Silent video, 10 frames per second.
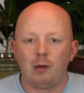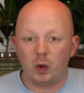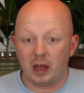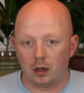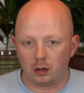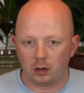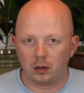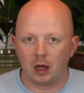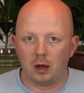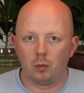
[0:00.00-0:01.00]
will.
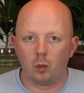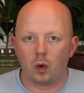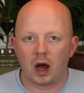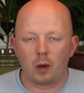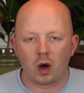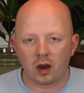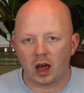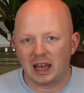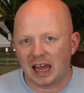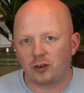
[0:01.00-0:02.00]
Um, I want
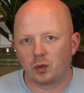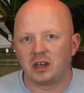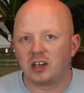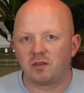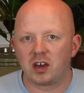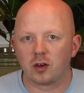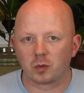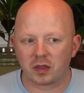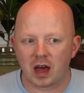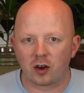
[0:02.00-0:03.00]
to, I like doing these videos
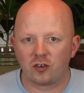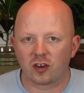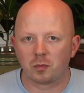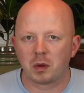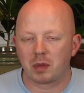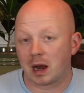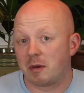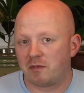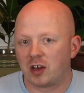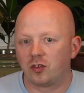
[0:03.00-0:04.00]
without adjustment, but
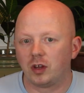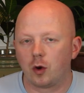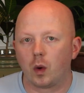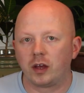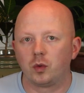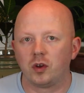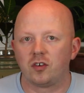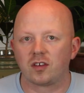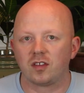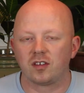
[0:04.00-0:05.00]
I'm eventually going to
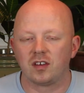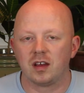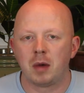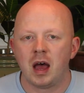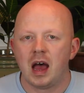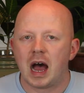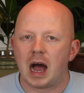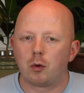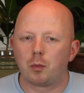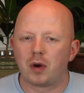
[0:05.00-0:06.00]
adjust this nib.
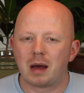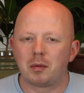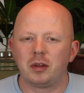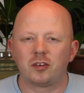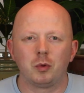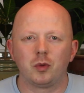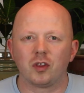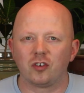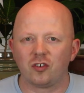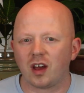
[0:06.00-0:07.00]
I will probably smooth
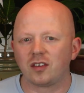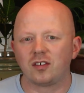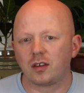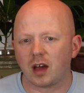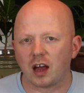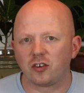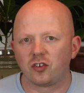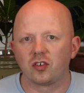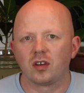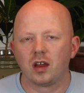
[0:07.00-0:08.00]
it just a
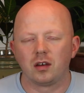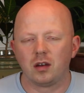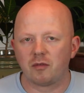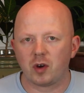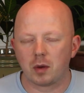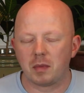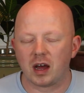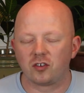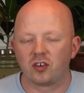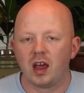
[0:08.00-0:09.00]
touch, not very
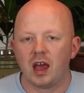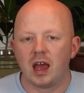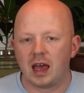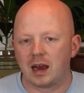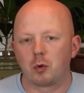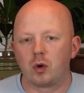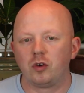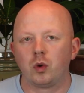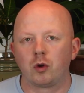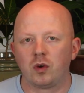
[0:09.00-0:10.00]
much, and I'm going
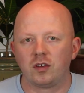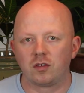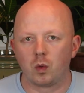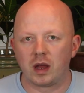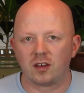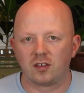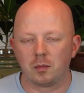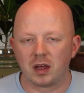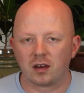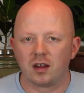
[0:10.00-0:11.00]
to increase the wetness a
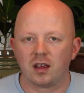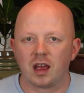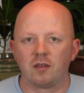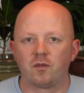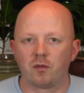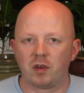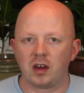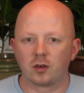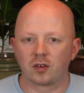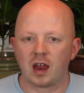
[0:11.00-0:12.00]
bit. And for
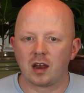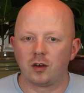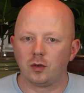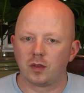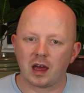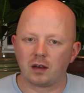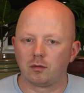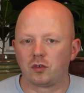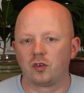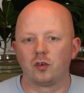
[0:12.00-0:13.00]
videos on how to do
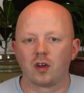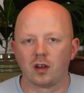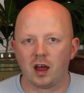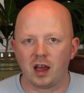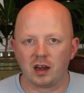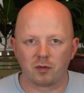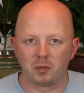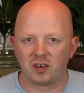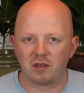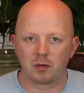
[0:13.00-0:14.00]
that, search online
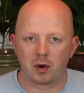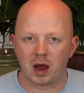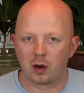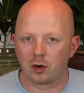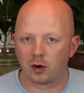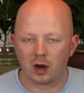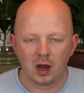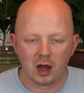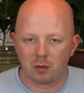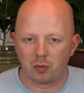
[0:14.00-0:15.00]
from Stephen Brown or
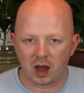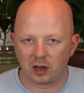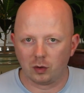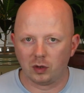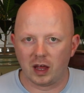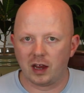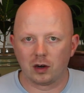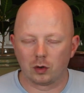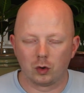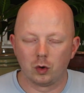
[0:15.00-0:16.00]
Brian Goulet
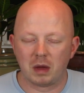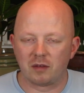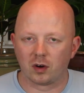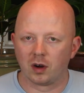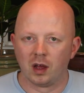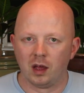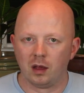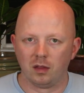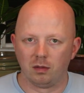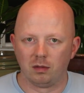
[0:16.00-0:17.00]
or whomever.
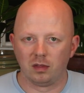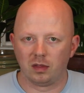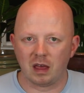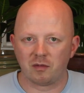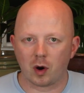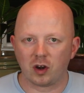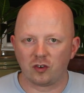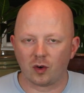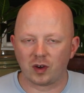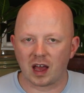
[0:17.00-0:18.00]
They've already
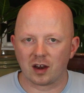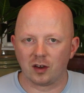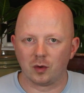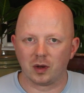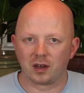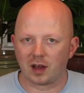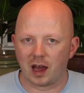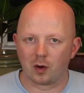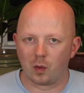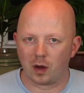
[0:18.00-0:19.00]
showed you how to do it.
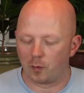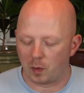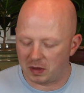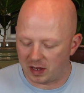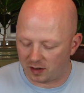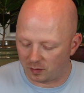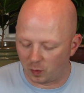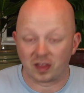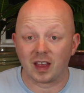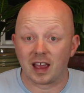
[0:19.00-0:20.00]
I don't want to repeat
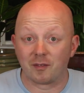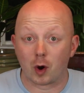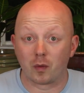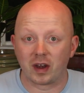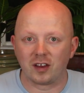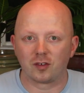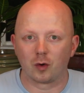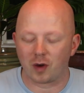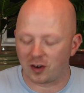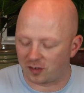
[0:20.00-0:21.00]
what they have already so
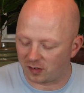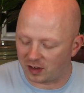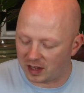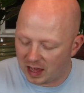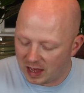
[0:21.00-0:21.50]
graciously